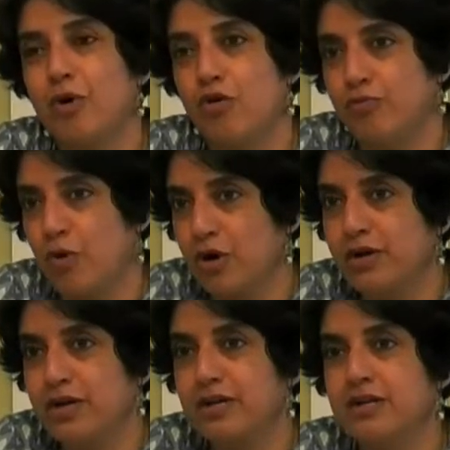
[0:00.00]
modern
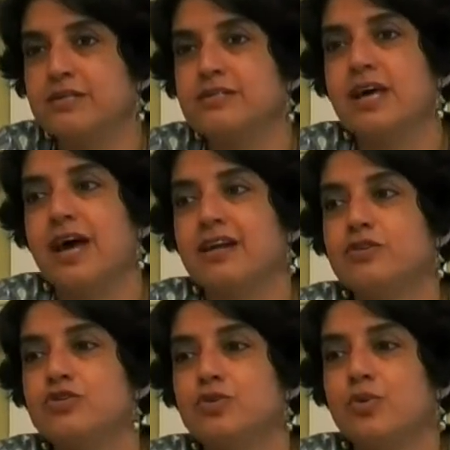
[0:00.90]
Indians, and
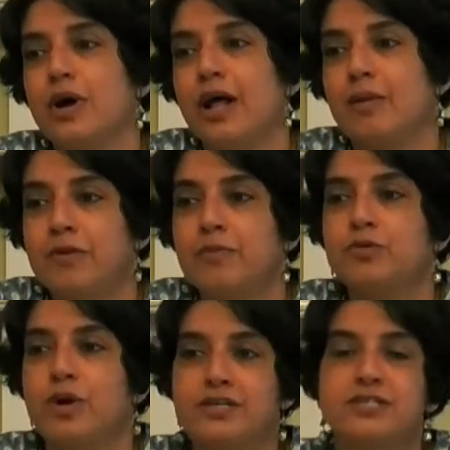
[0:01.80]
to help them to
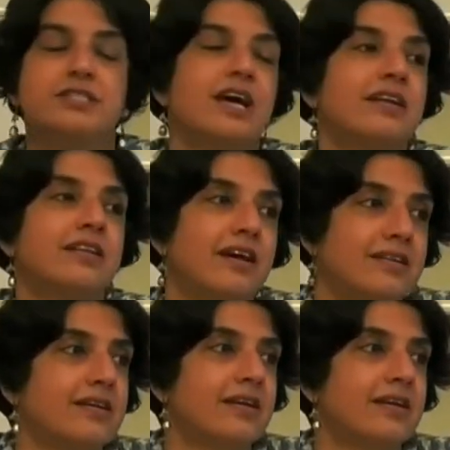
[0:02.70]
understand that